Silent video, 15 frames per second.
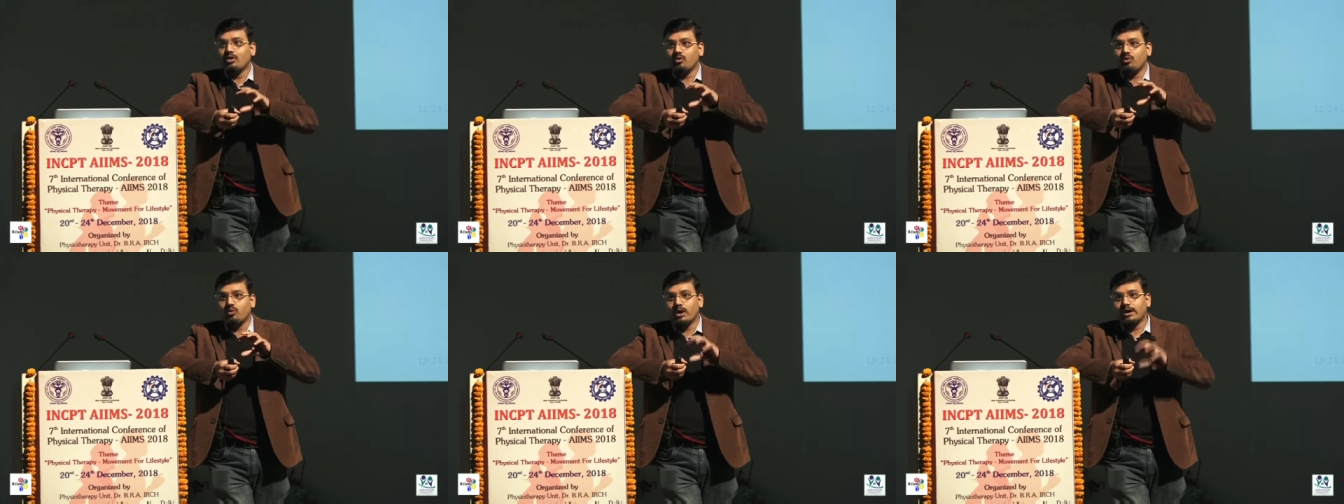
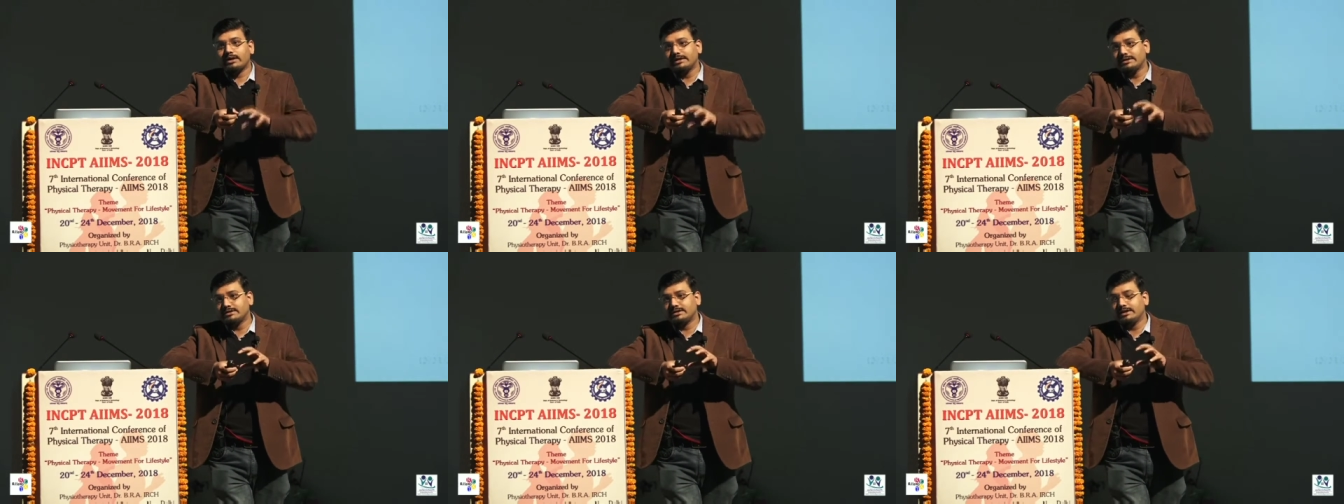
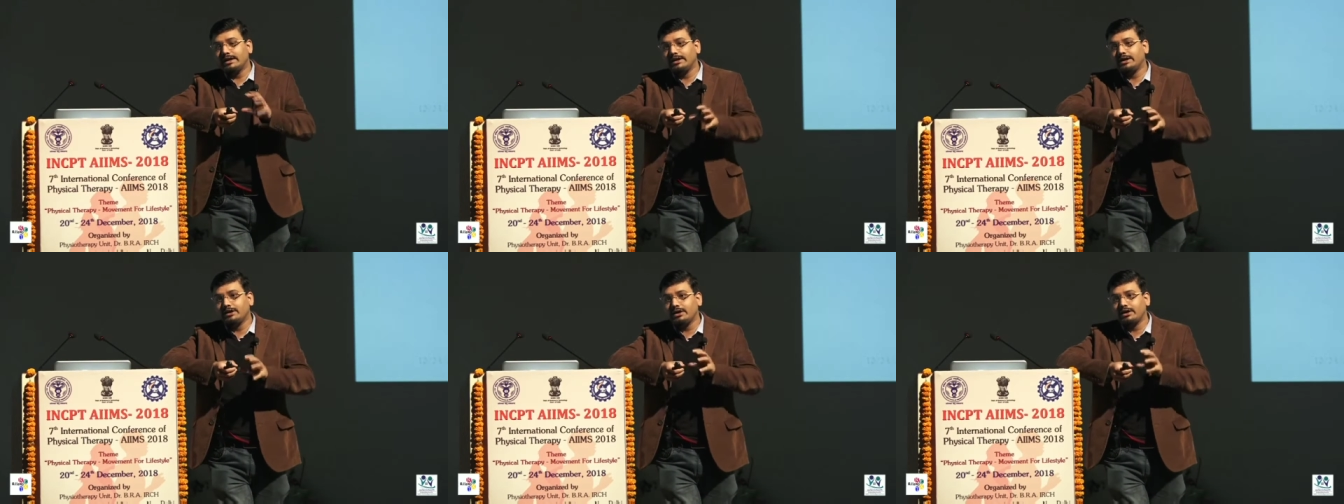what is
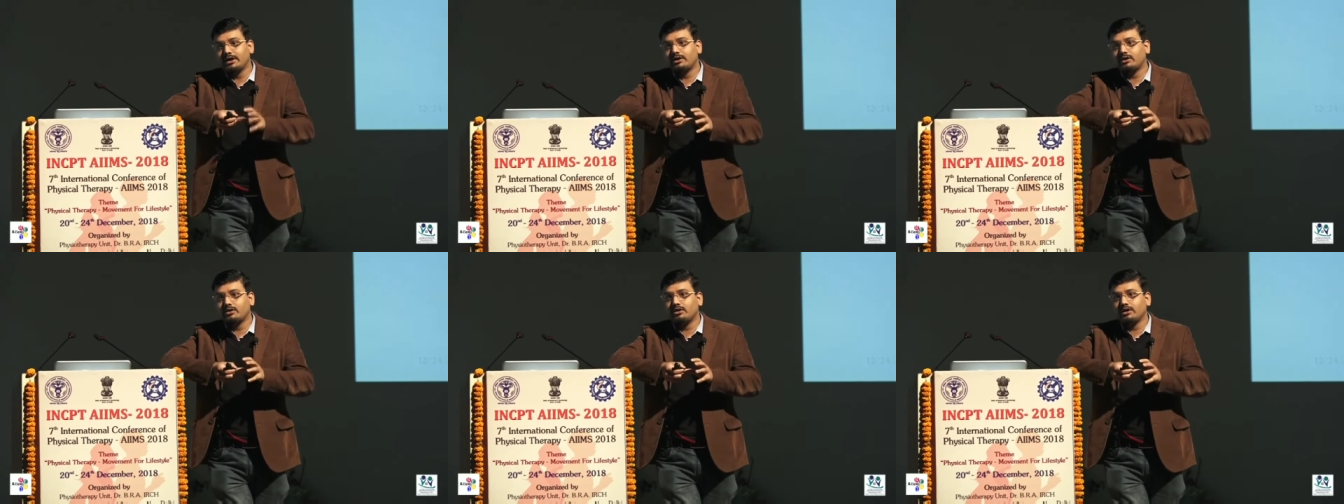really
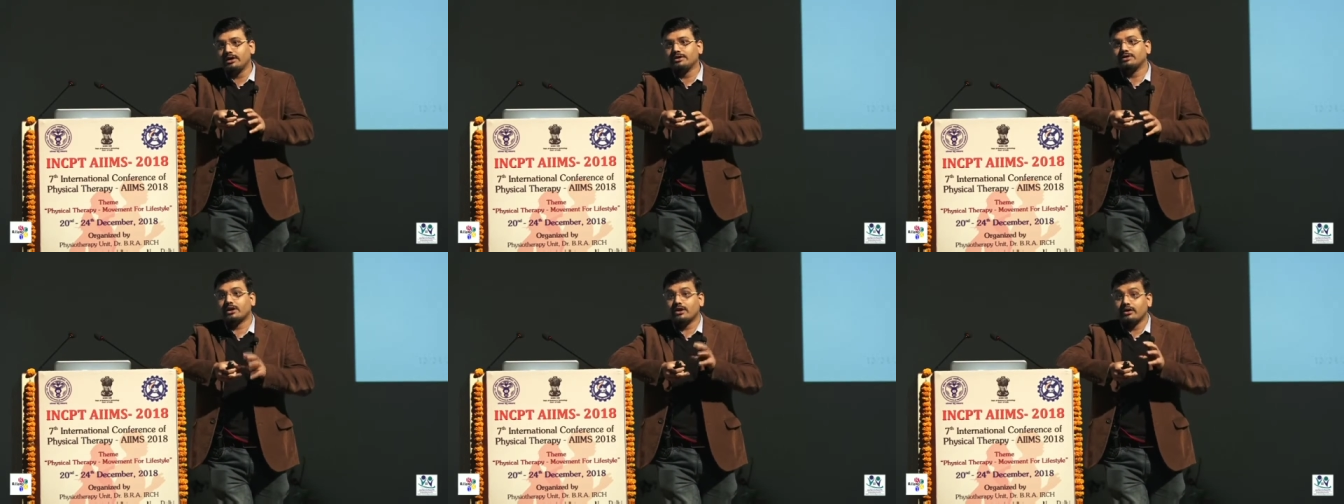needed
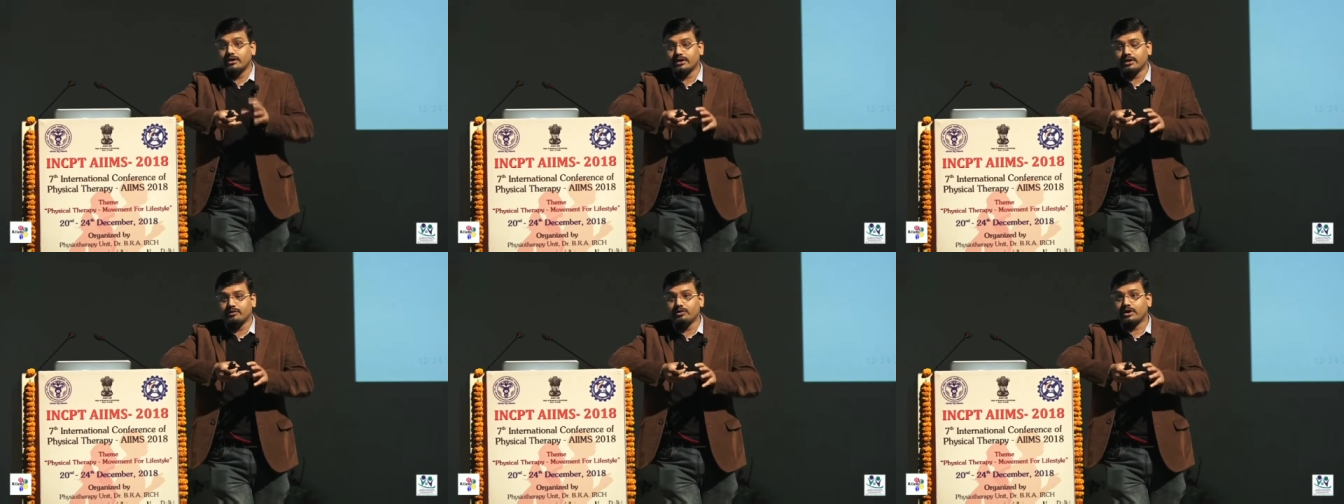in the
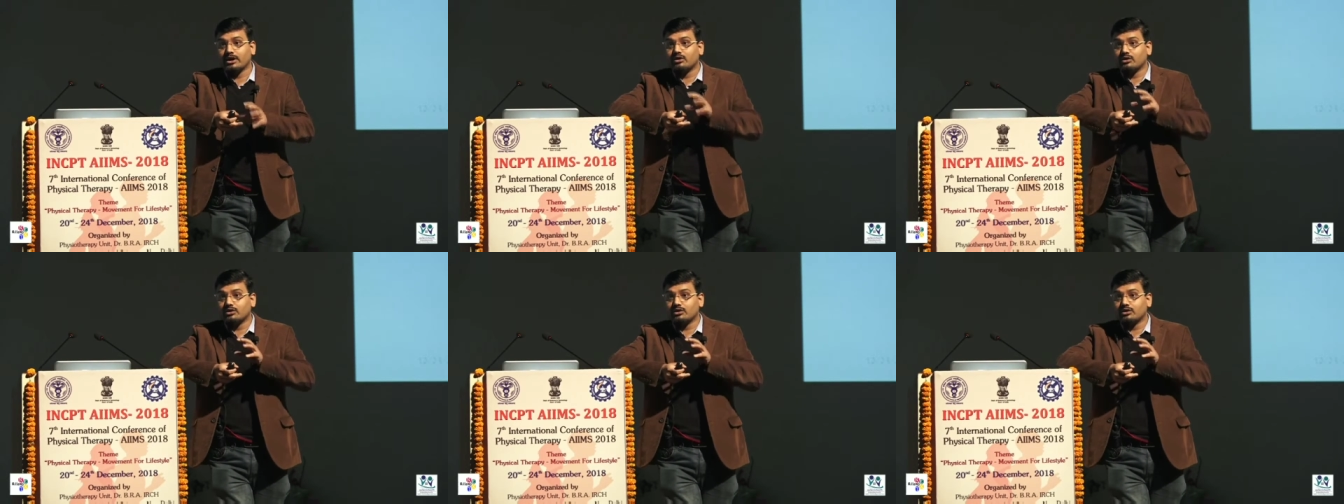country. We